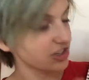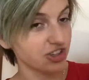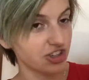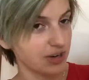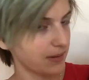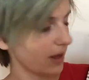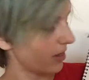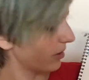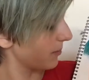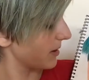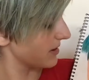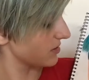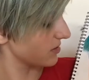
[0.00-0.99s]
cheap coloring
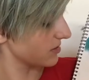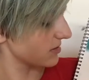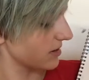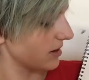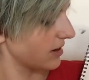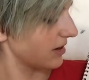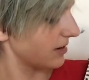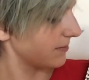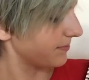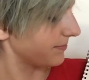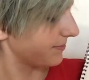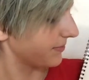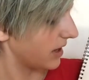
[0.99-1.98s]
pencils,
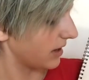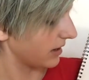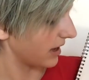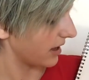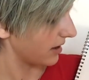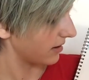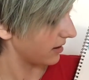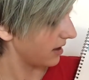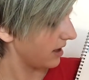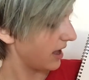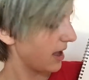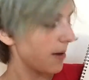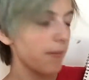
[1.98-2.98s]
again.
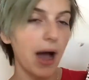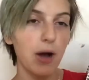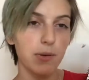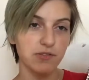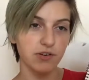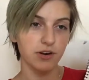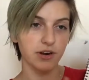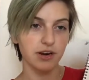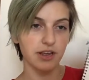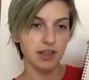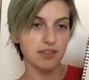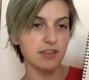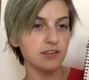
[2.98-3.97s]
However,
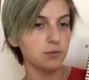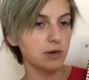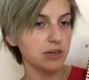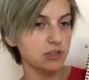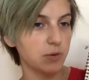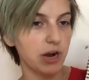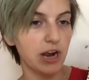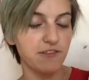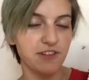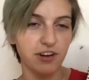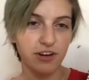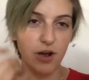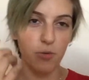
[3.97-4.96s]
this one is where I
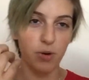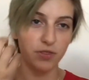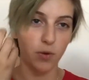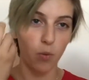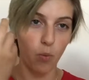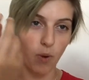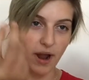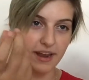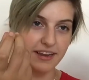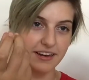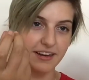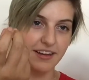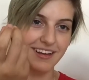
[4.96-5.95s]
figured out what the
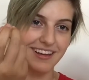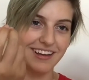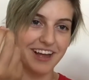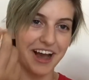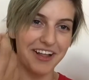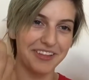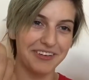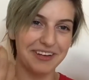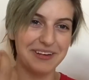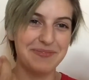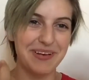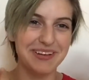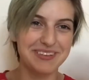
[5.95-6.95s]
white
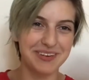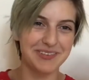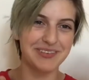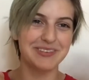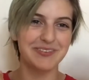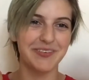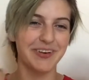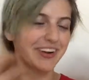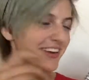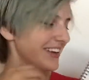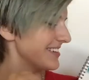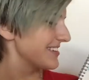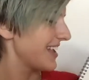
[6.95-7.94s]
coloring pencil was for,
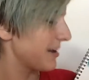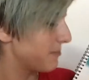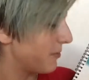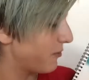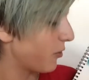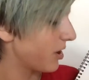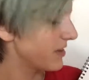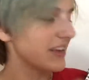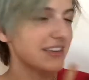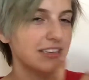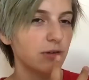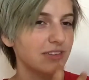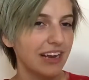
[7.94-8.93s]
because before
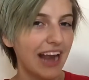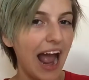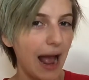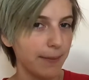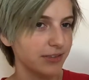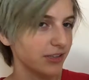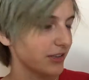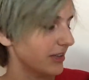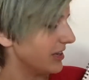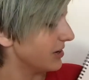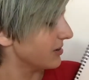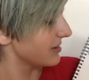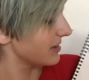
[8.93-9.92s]
this it was absolutely
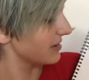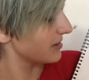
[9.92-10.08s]
useless to